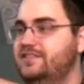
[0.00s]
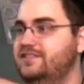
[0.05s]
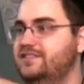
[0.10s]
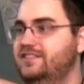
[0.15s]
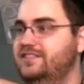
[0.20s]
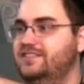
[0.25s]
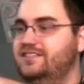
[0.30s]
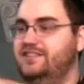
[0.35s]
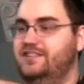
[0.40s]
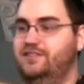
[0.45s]

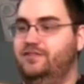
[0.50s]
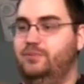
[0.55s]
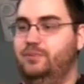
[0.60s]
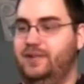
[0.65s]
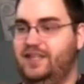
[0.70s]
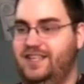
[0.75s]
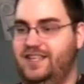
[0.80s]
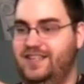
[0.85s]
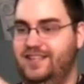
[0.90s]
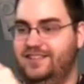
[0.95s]
So let's see if
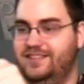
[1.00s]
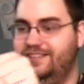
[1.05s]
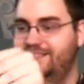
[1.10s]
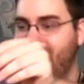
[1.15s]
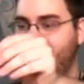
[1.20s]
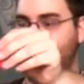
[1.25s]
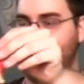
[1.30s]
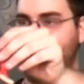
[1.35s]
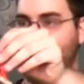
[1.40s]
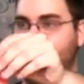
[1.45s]
we can
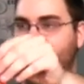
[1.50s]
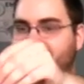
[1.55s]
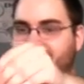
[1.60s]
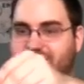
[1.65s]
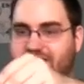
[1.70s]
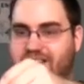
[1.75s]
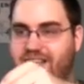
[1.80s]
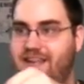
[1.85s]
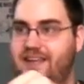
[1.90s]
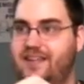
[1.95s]
do
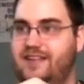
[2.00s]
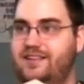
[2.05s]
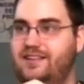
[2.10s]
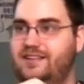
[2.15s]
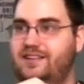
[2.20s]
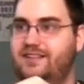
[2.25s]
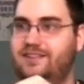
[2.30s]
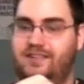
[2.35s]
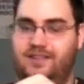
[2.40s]
this again.